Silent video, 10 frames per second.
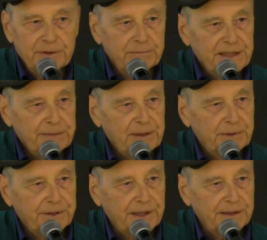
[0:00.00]
many
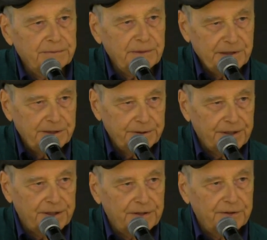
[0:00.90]
people think, maybe you
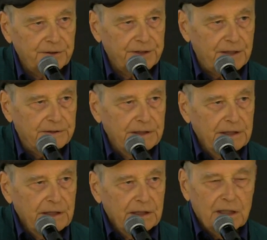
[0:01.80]
taught this yourself,
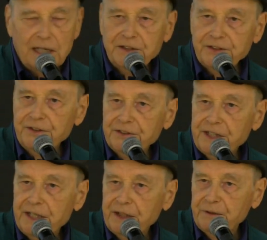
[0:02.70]
consciousness
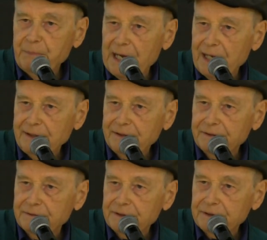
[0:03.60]
can
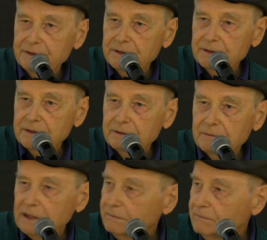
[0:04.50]
expand.
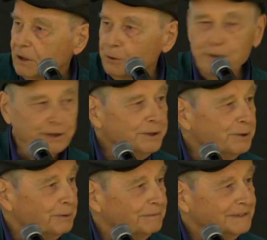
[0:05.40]
Well, who
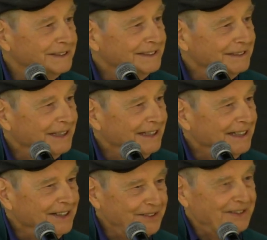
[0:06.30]
knew?
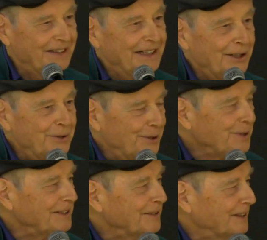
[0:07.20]
Who
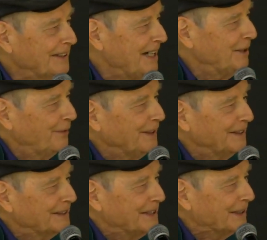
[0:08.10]
knew that it's the kind of thing
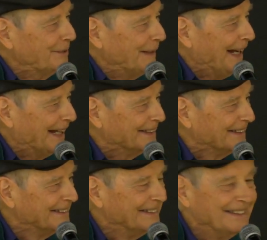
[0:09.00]
that can expand?
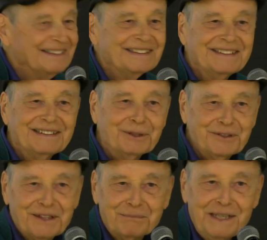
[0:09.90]
What
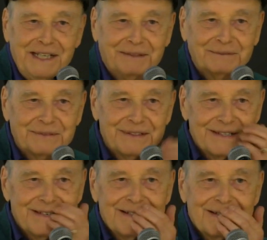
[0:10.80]
does that mean?
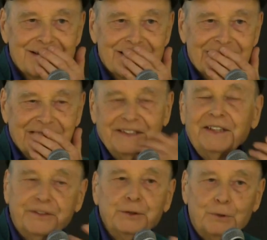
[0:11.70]
See,
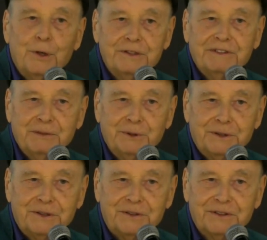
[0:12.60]
it's two ordinary
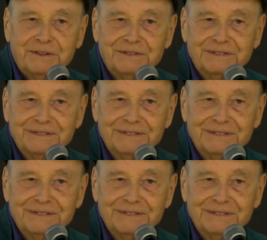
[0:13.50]
words.